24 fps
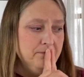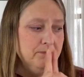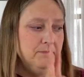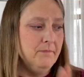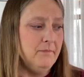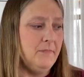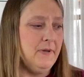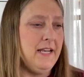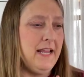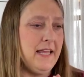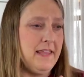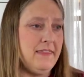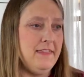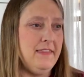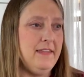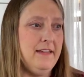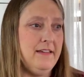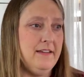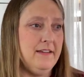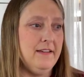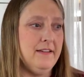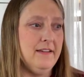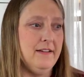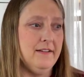But I
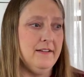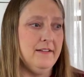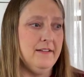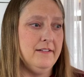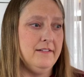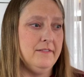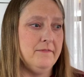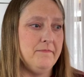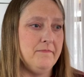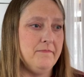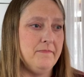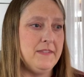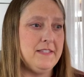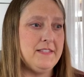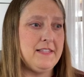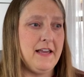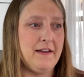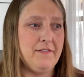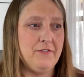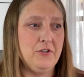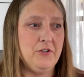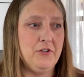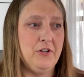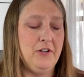think this
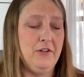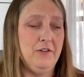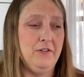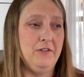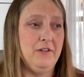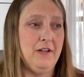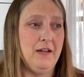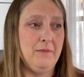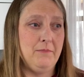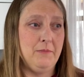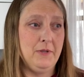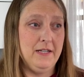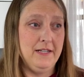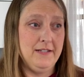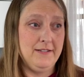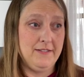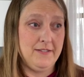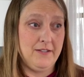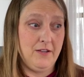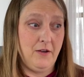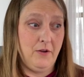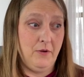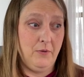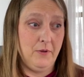afternoon I'm gonna
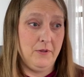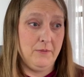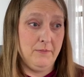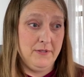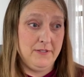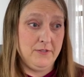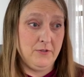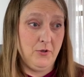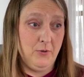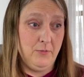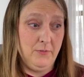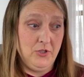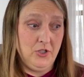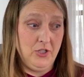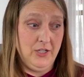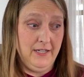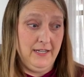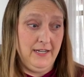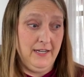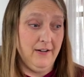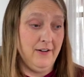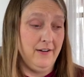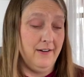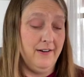sew with my sewing machine
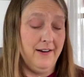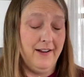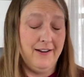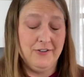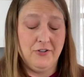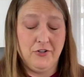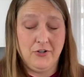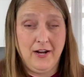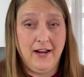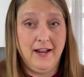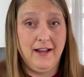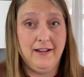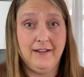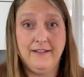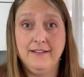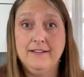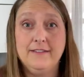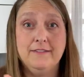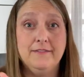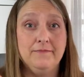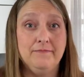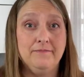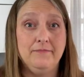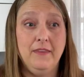here, not drag,
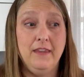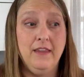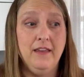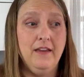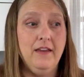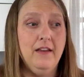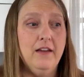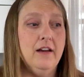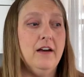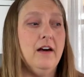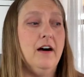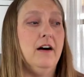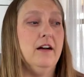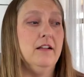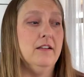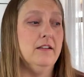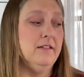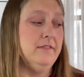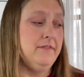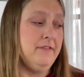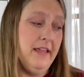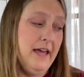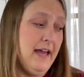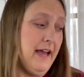all
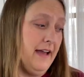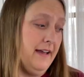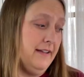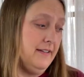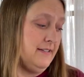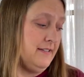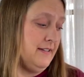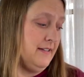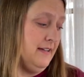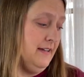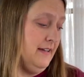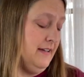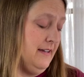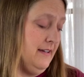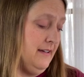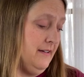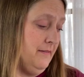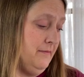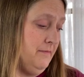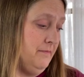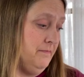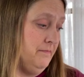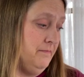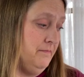of that.
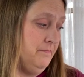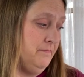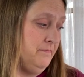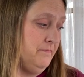I'm